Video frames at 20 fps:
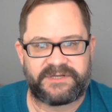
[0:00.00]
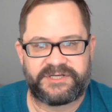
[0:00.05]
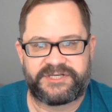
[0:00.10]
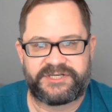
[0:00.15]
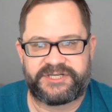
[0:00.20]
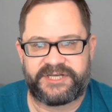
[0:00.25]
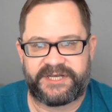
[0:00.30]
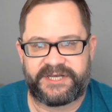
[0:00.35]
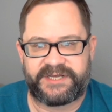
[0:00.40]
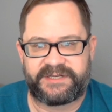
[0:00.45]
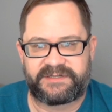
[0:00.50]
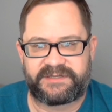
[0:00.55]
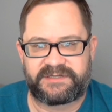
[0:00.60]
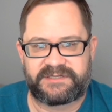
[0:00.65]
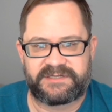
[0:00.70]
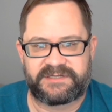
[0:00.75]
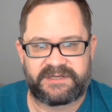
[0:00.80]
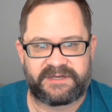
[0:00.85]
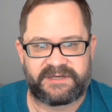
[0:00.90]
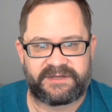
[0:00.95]

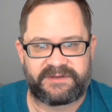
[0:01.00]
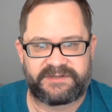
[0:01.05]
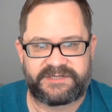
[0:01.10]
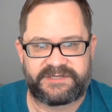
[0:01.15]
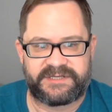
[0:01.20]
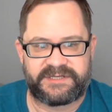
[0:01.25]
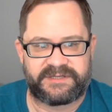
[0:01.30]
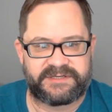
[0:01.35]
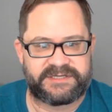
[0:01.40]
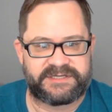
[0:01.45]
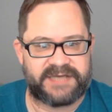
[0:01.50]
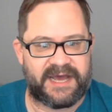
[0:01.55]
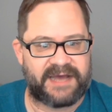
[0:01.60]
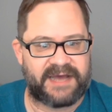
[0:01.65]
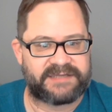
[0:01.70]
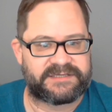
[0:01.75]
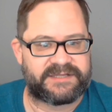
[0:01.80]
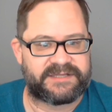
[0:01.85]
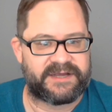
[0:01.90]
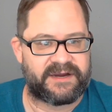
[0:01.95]
jeans, and you see the
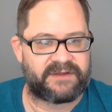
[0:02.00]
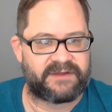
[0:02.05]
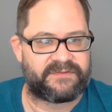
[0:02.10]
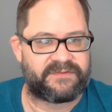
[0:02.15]
size there.